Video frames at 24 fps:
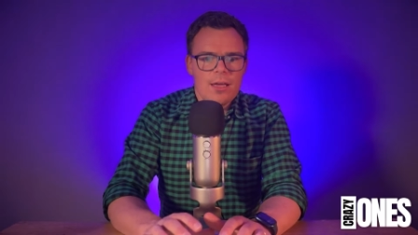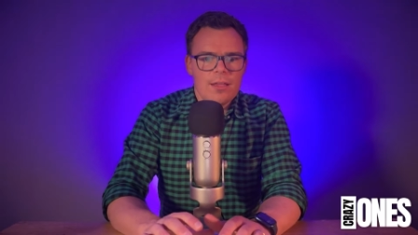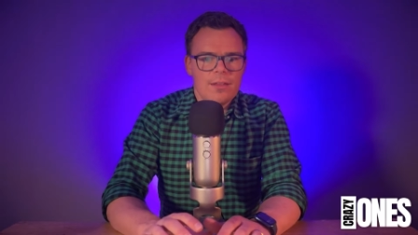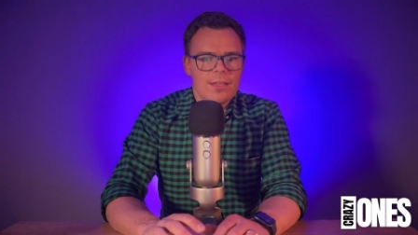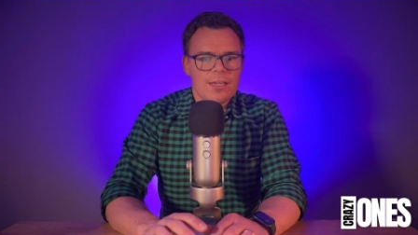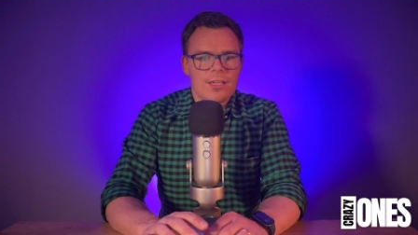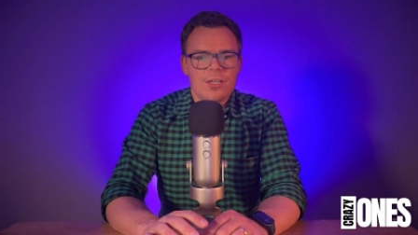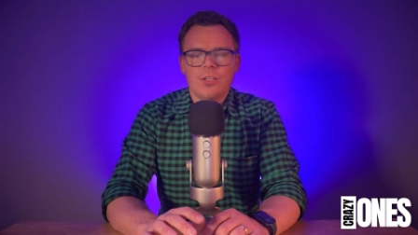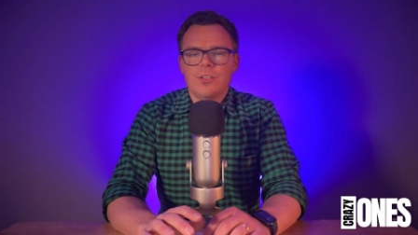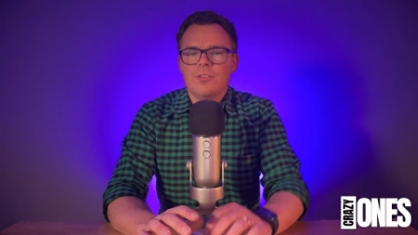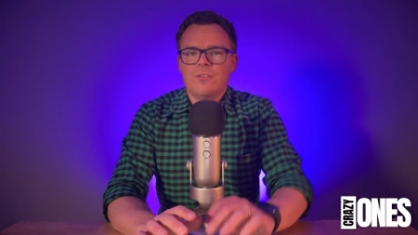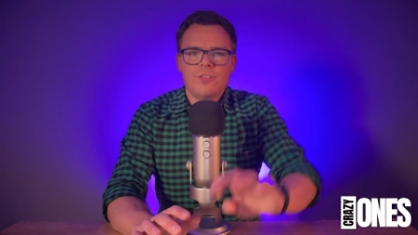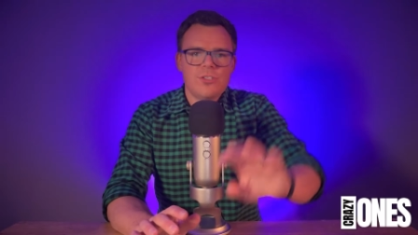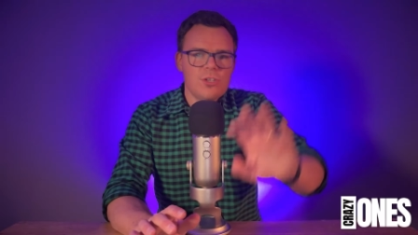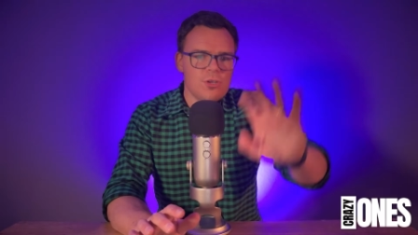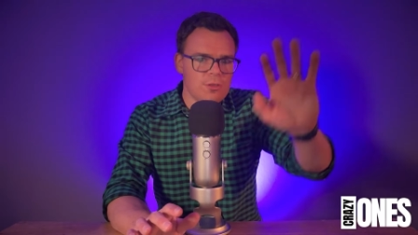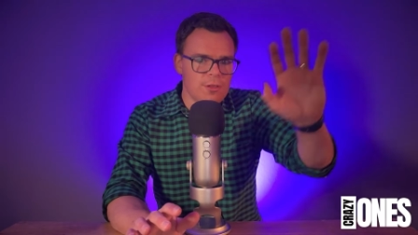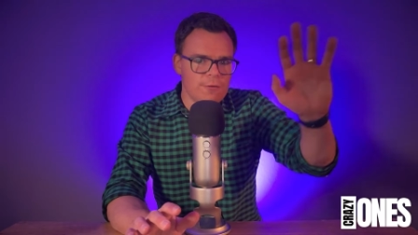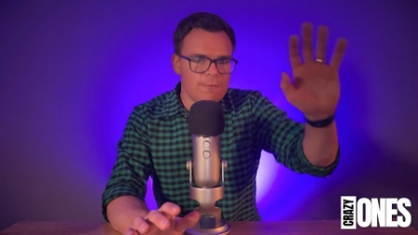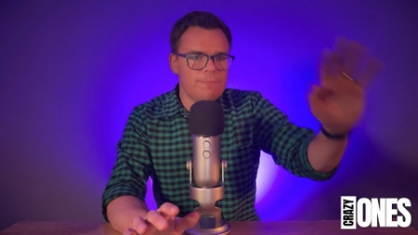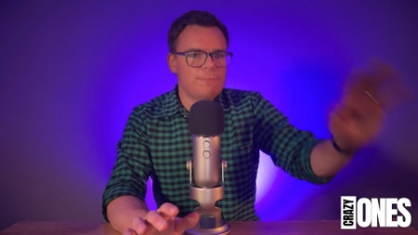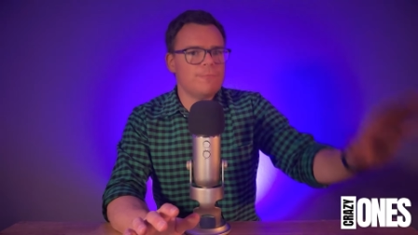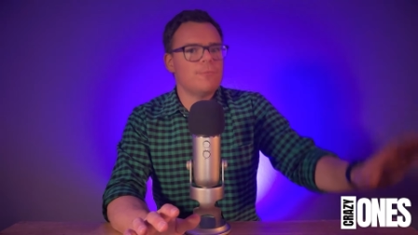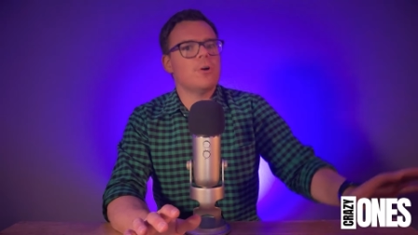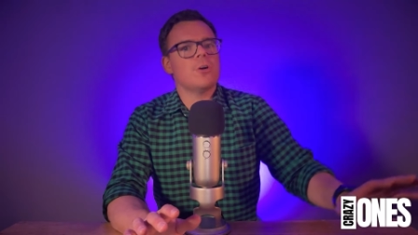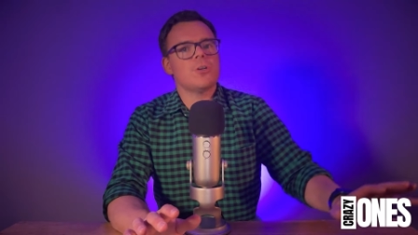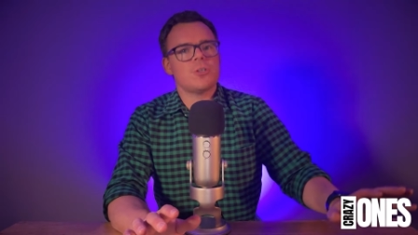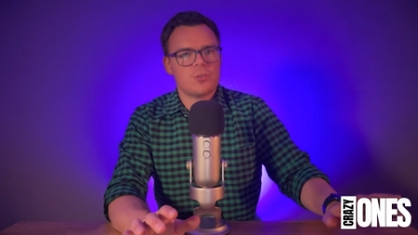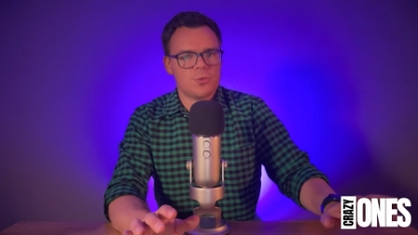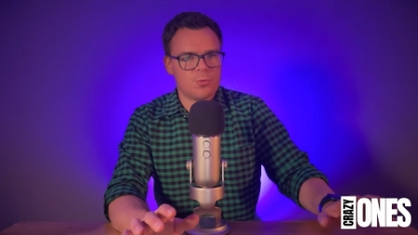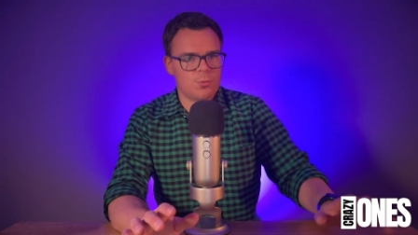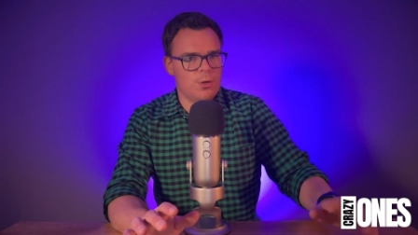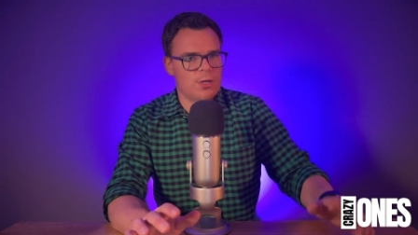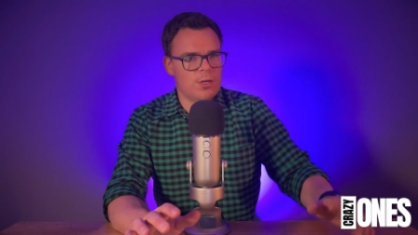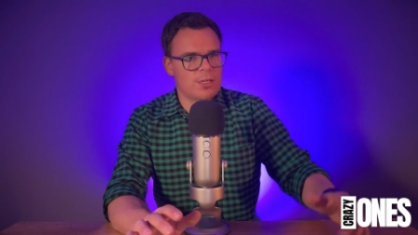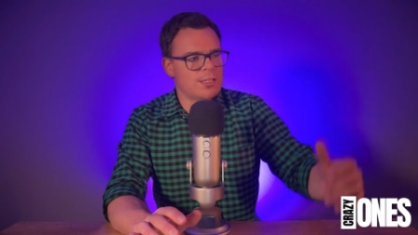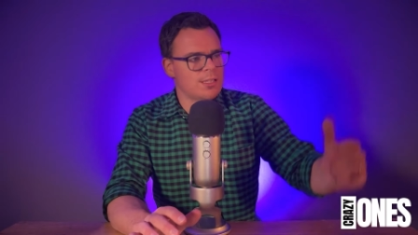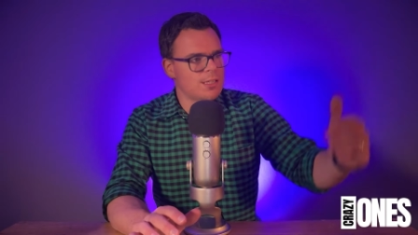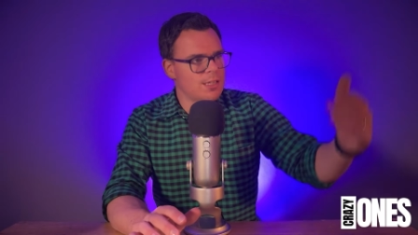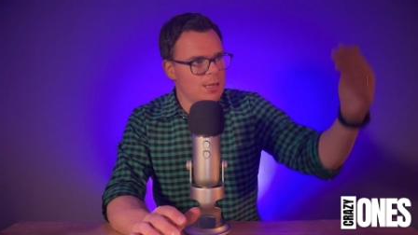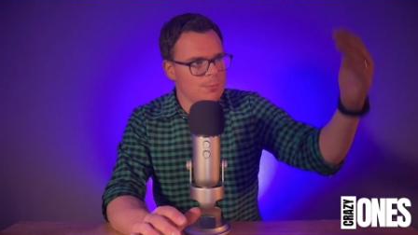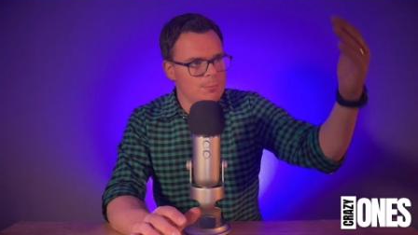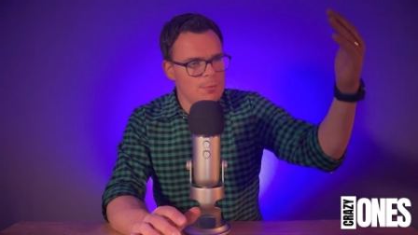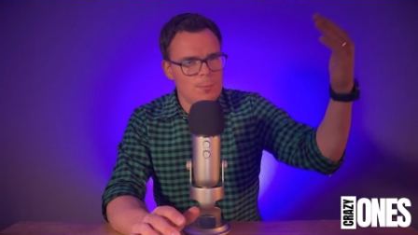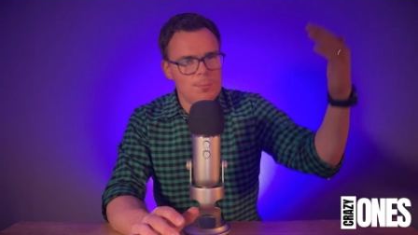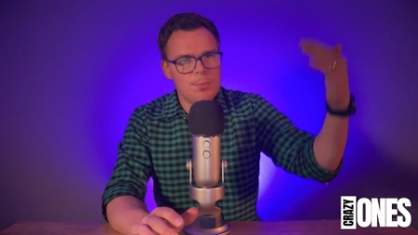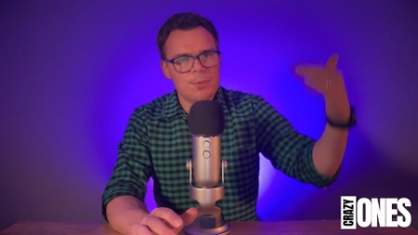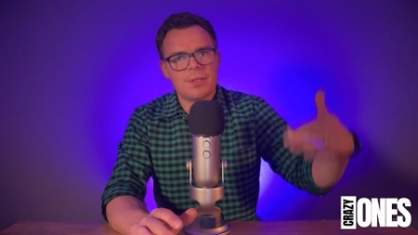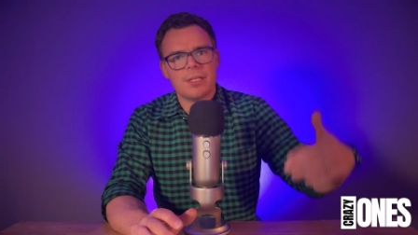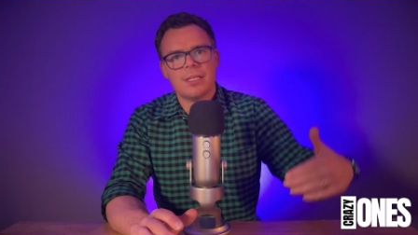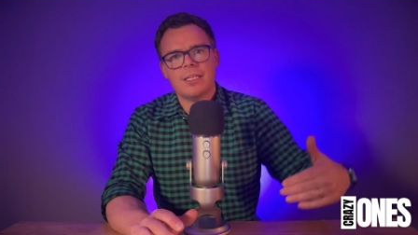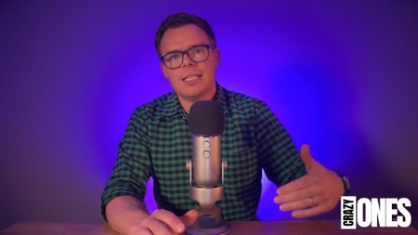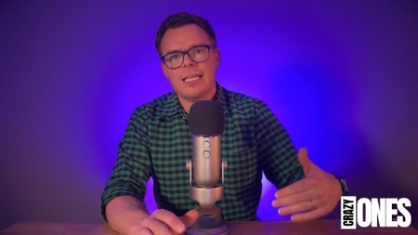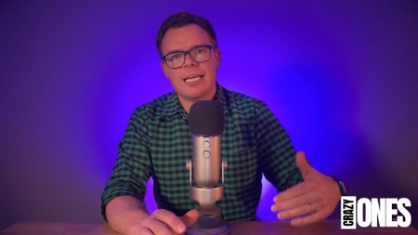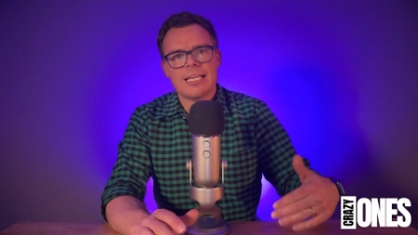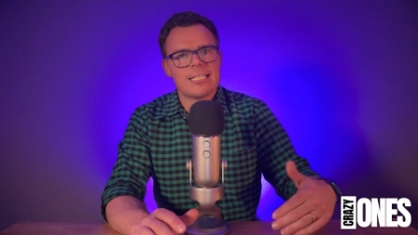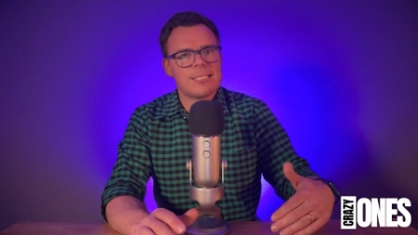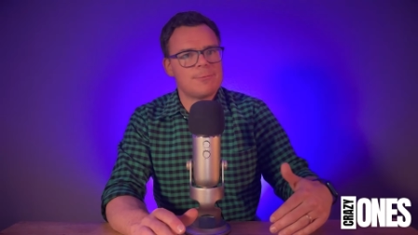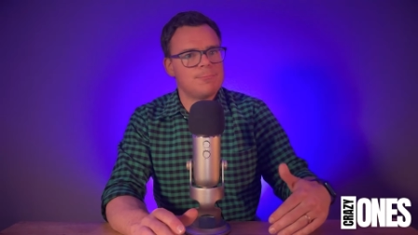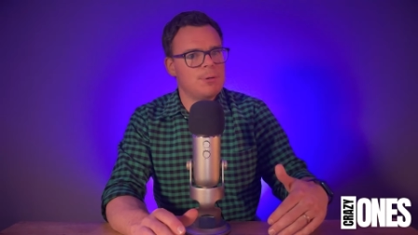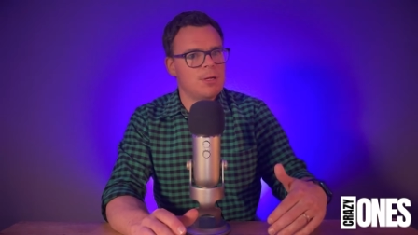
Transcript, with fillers: They could do the first one, could come up with a list,